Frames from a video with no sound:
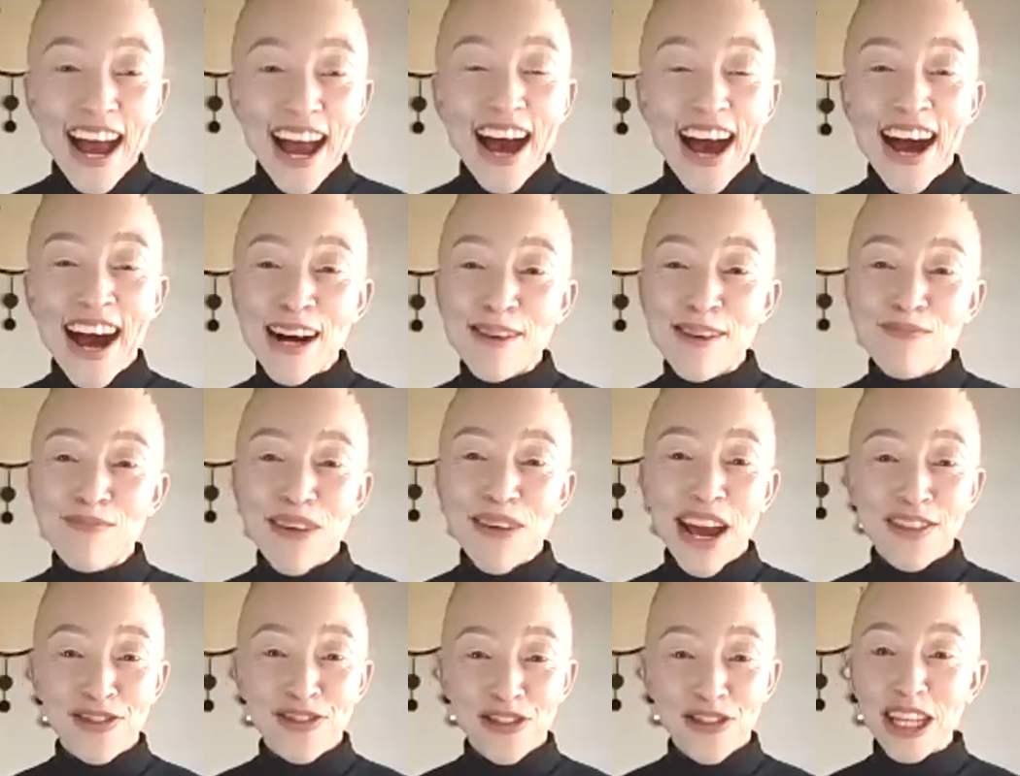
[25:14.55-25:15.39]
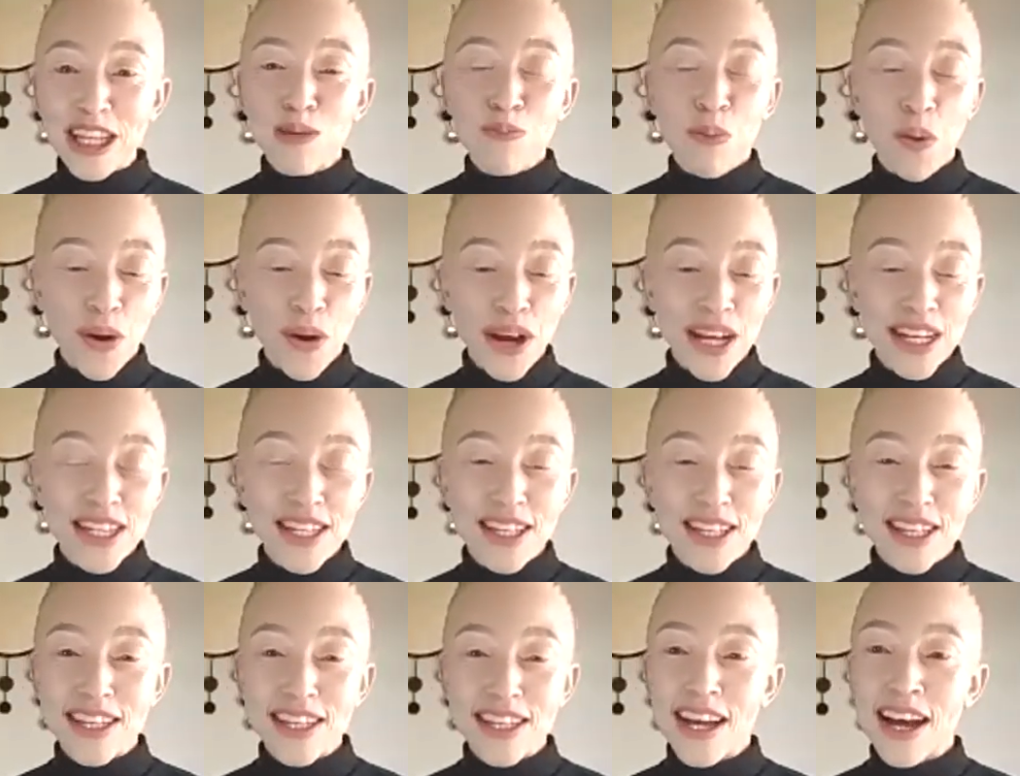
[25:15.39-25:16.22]
tried. At this
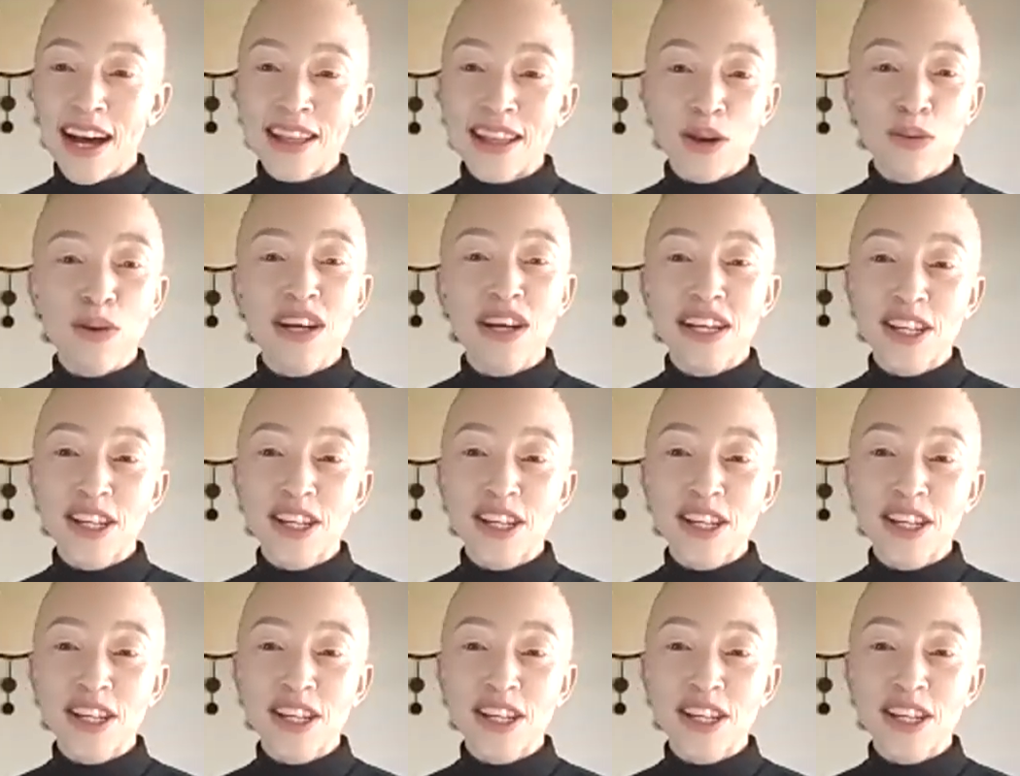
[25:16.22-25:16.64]
point, they